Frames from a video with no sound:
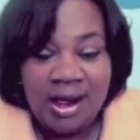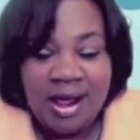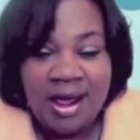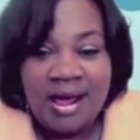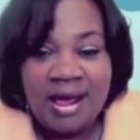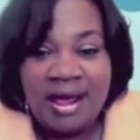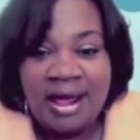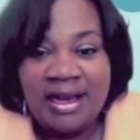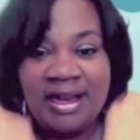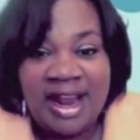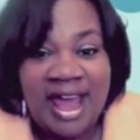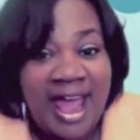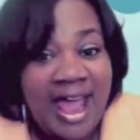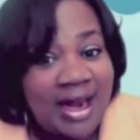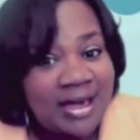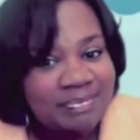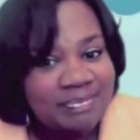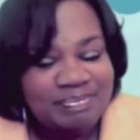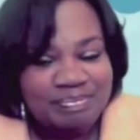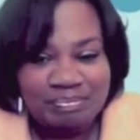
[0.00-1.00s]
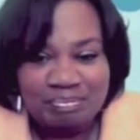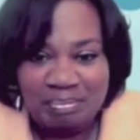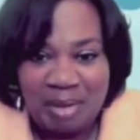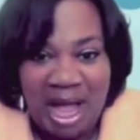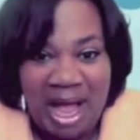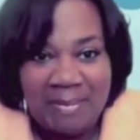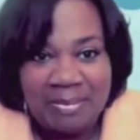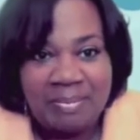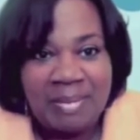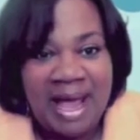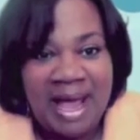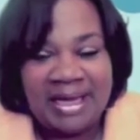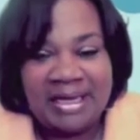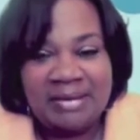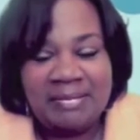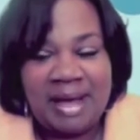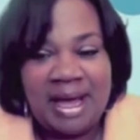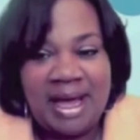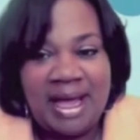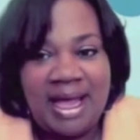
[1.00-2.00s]
And that popped back in
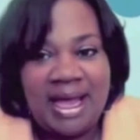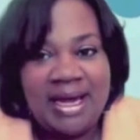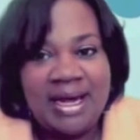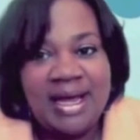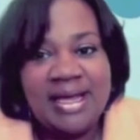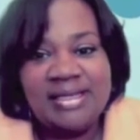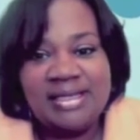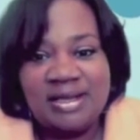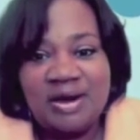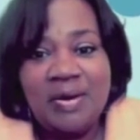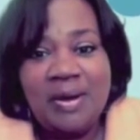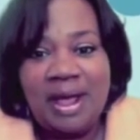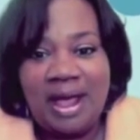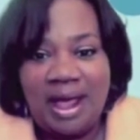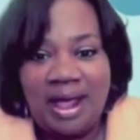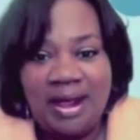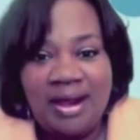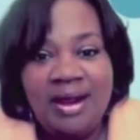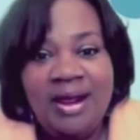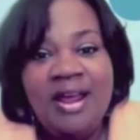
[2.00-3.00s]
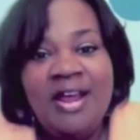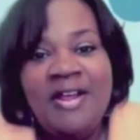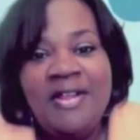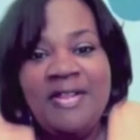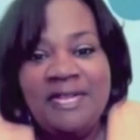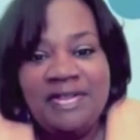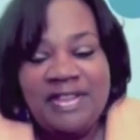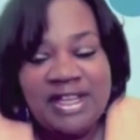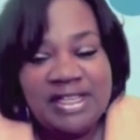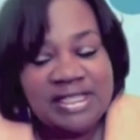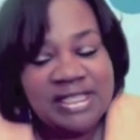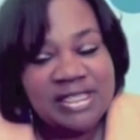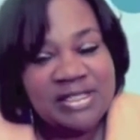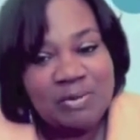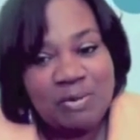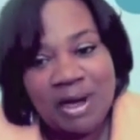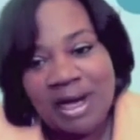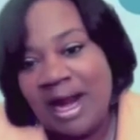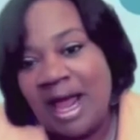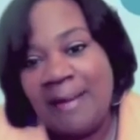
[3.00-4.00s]
my head, and I said, okay, this is
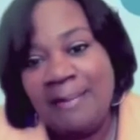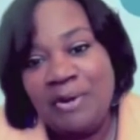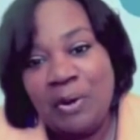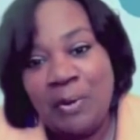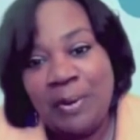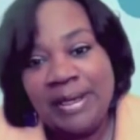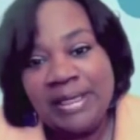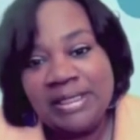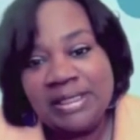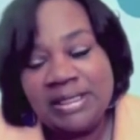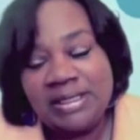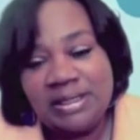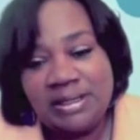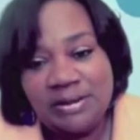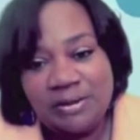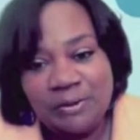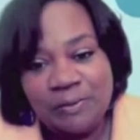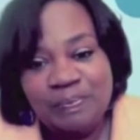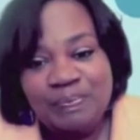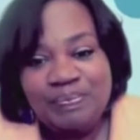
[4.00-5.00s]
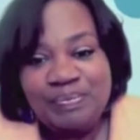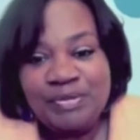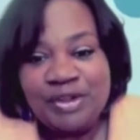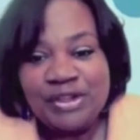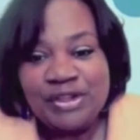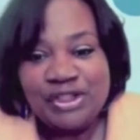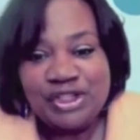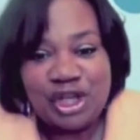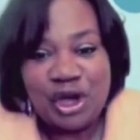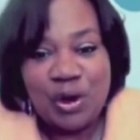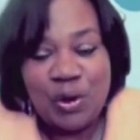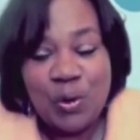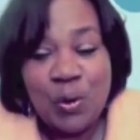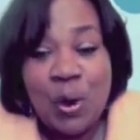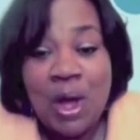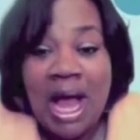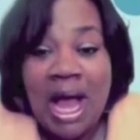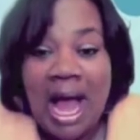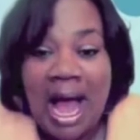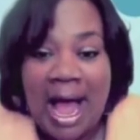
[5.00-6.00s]
what I'm going to do. So
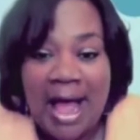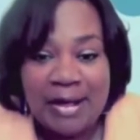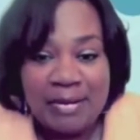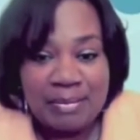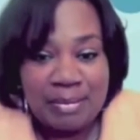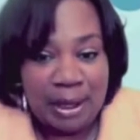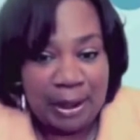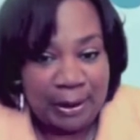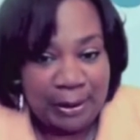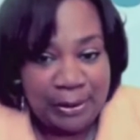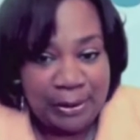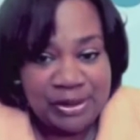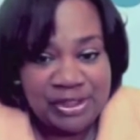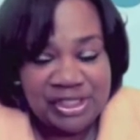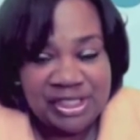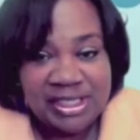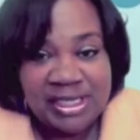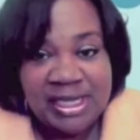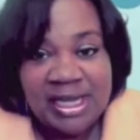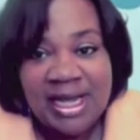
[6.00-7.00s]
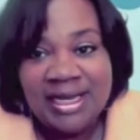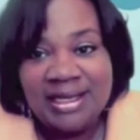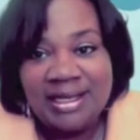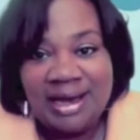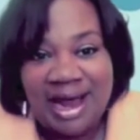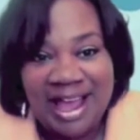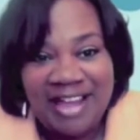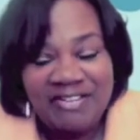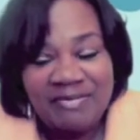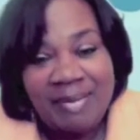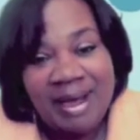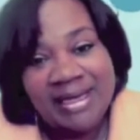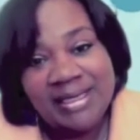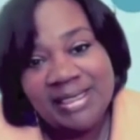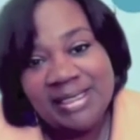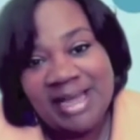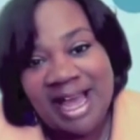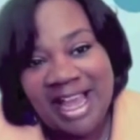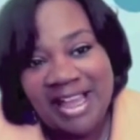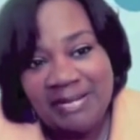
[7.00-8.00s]
I merged Life by
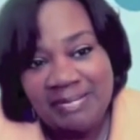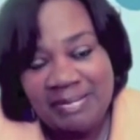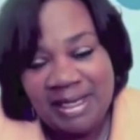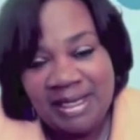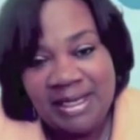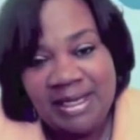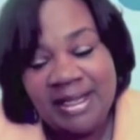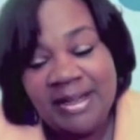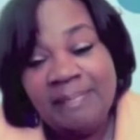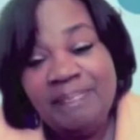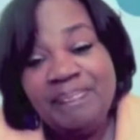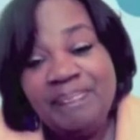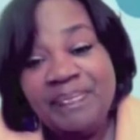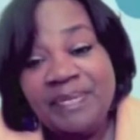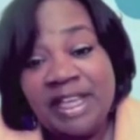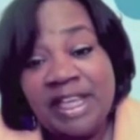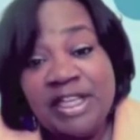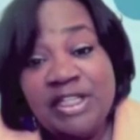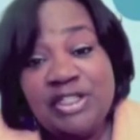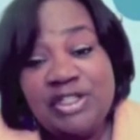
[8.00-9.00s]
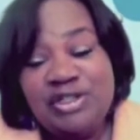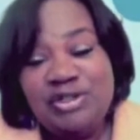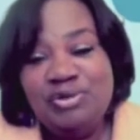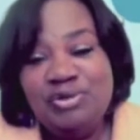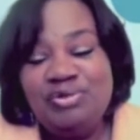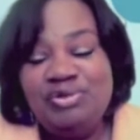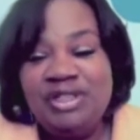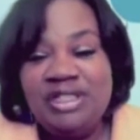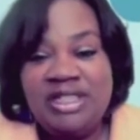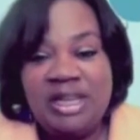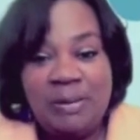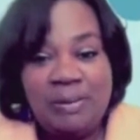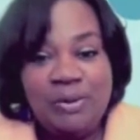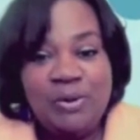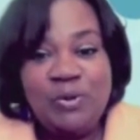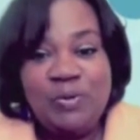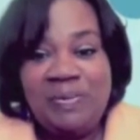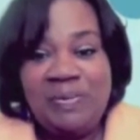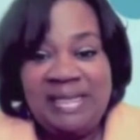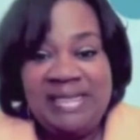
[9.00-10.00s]
Design Media into the
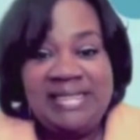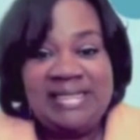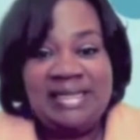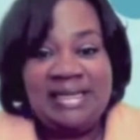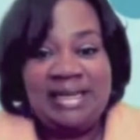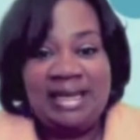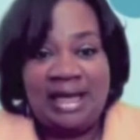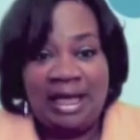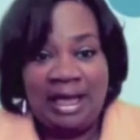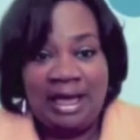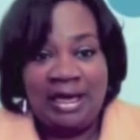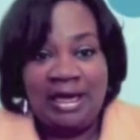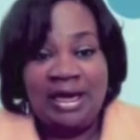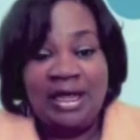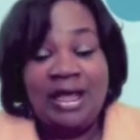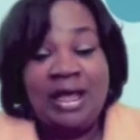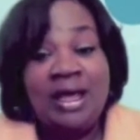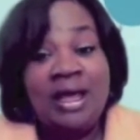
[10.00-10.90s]
WBDN